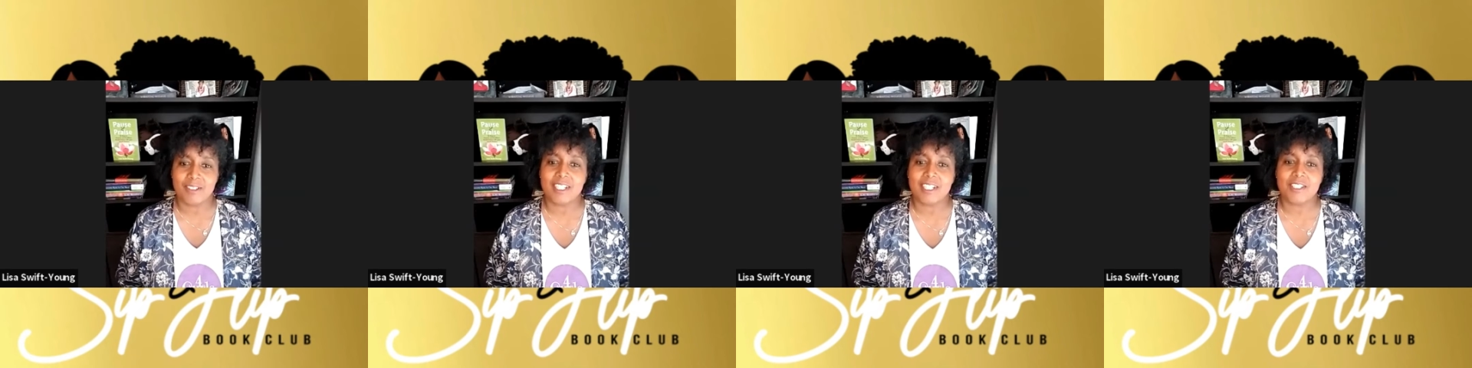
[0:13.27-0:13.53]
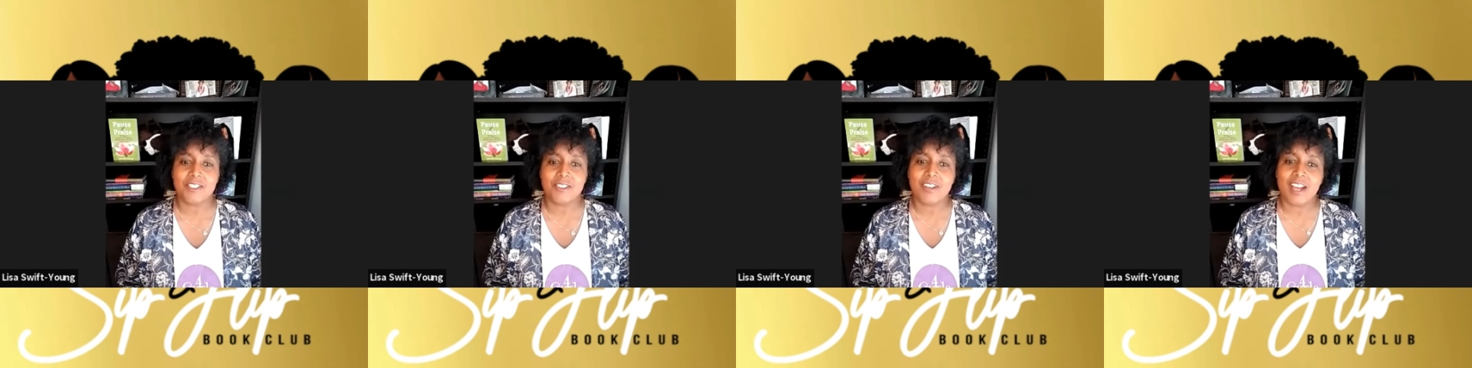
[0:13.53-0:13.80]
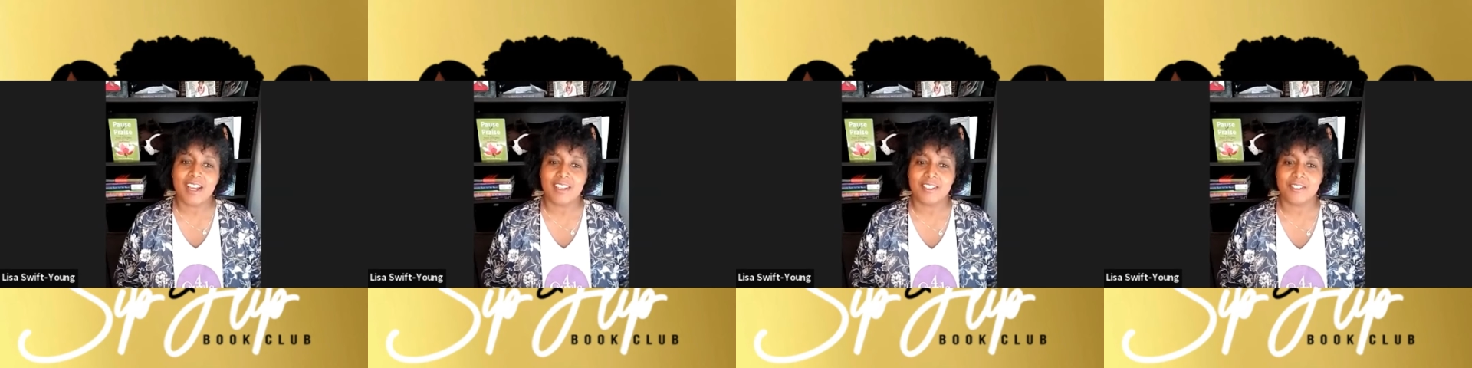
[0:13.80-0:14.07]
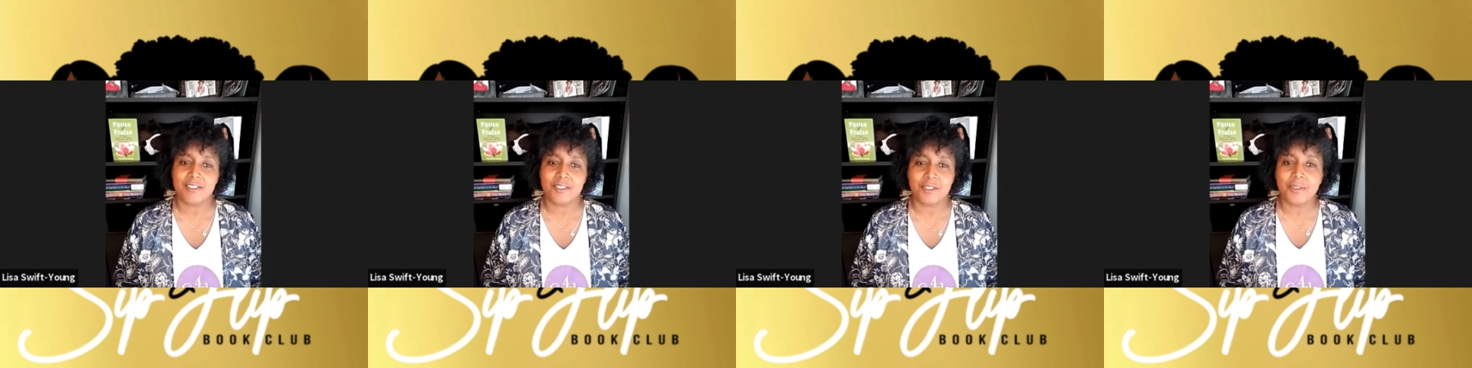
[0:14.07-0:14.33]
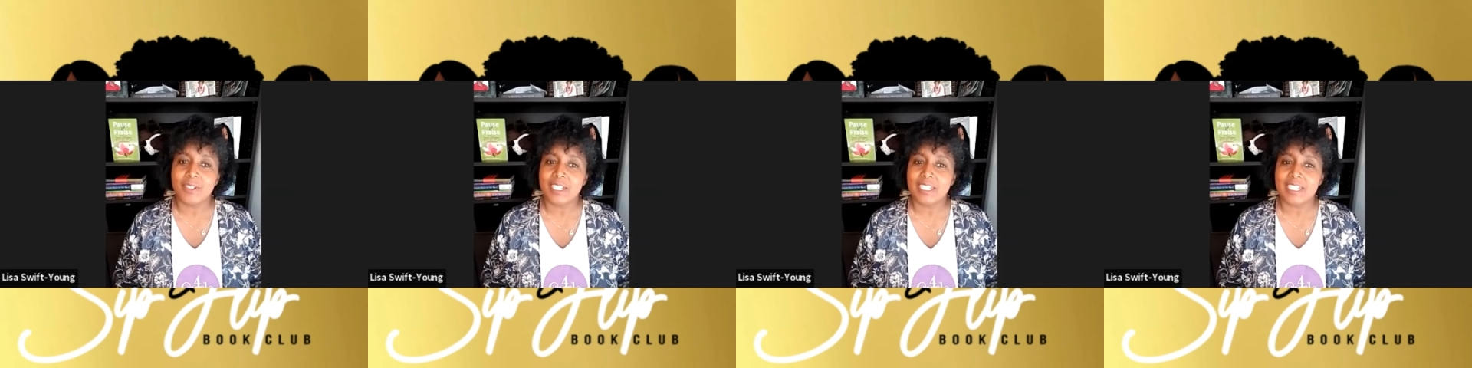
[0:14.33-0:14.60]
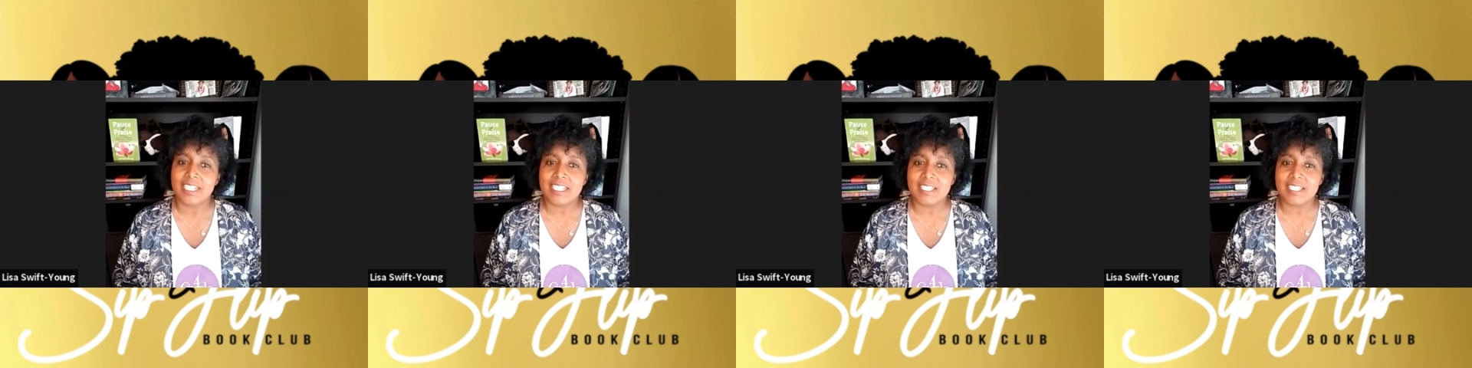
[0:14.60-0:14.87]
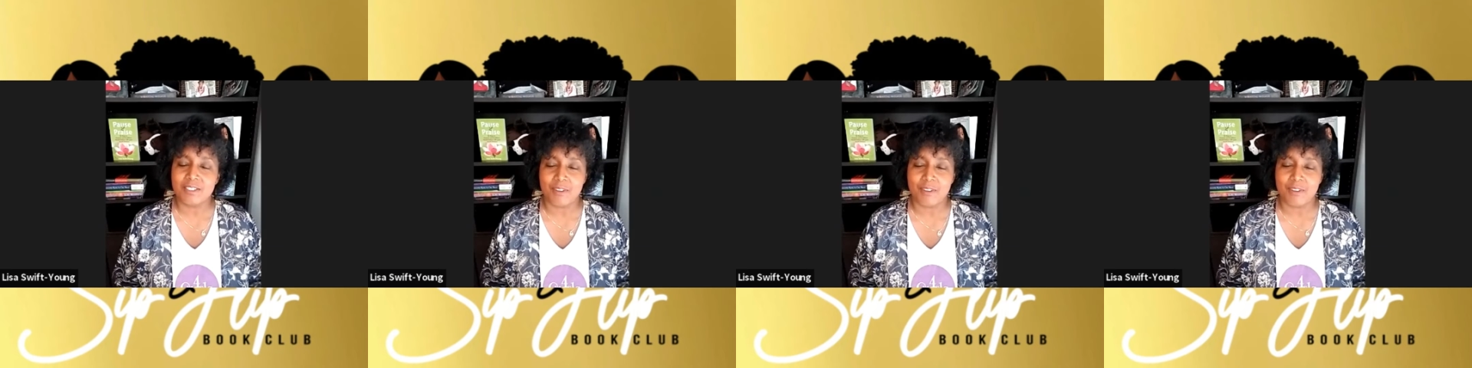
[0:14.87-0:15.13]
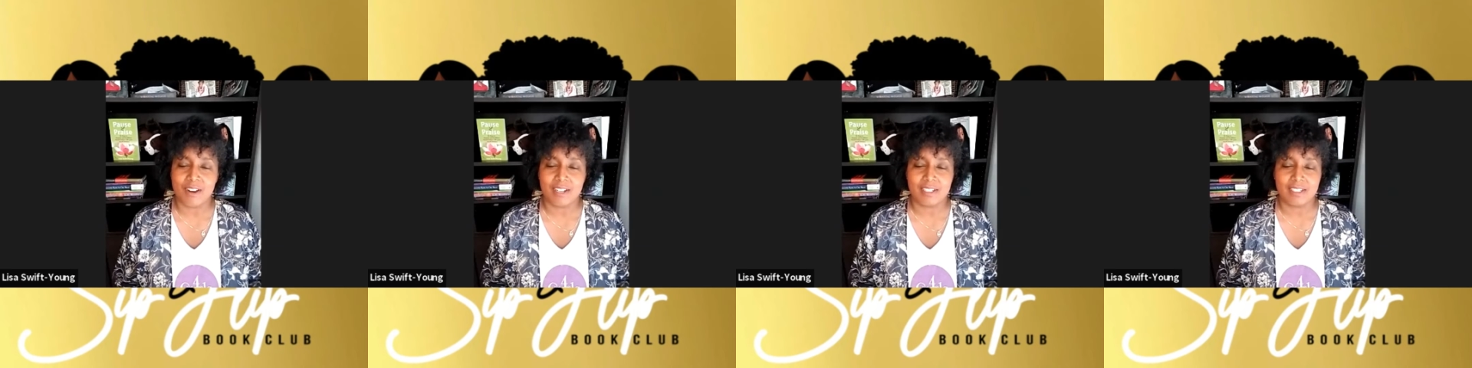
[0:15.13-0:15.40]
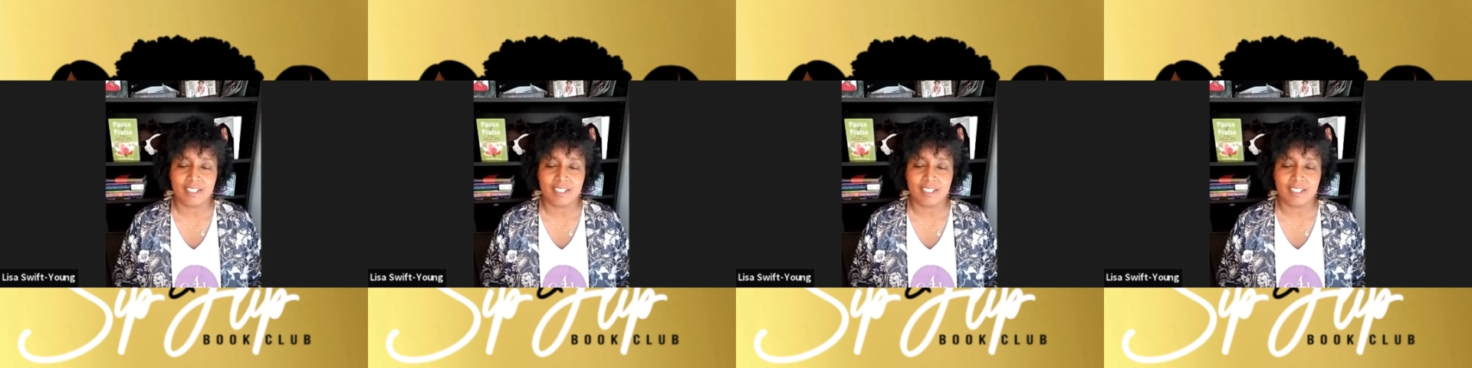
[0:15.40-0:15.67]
that you guys are doing this as far as,